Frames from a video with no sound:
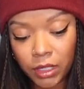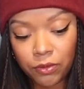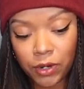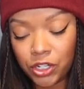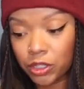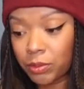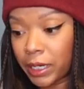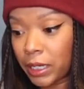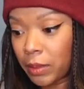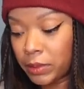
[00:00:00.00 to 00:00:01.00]
friendship
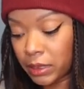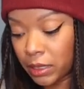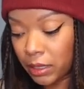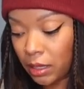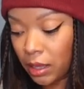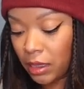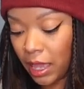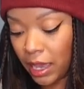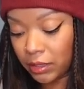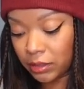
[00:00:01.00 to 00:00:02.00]
breakups
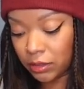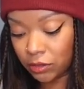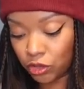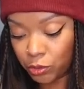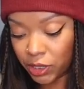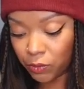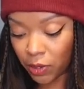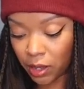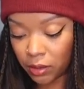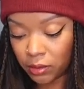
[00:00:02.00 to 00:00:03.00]
that do pretty
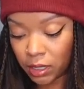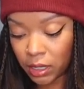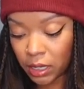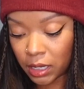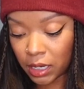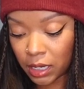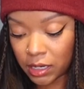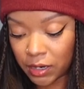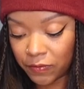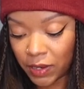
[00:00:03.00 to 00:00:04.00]
well.
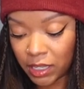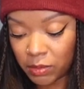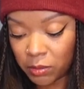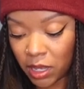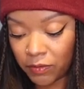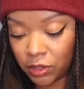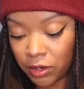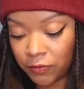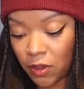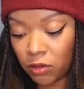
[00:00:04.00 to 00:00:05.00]
And I find that people have a lot
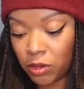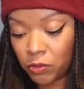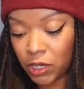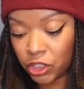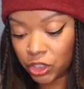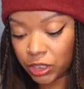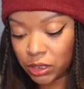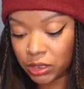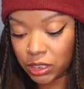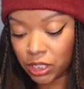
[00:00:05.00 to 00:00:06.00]
of follow-up
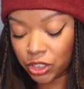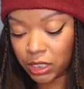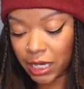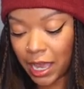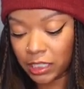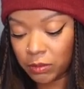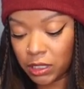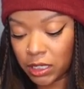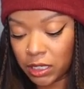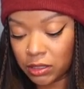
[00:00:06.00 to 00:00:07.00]
questions and they just like ask me
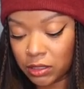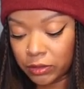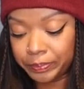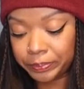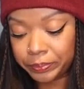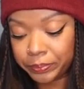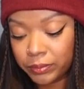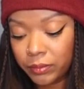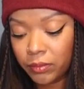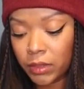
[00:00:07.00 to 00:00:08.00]
things. So
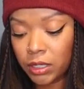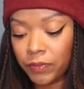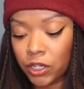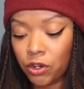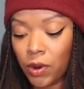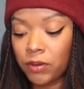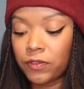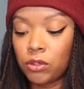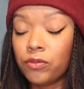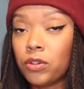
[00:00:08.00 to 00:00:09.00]
I figure quite a
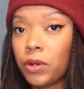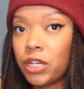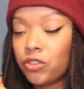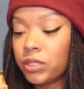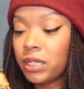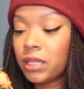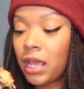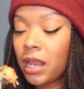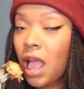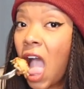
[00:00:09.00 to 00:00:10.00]
few of you are interested in
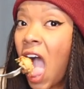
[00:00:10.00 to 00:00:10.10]
that.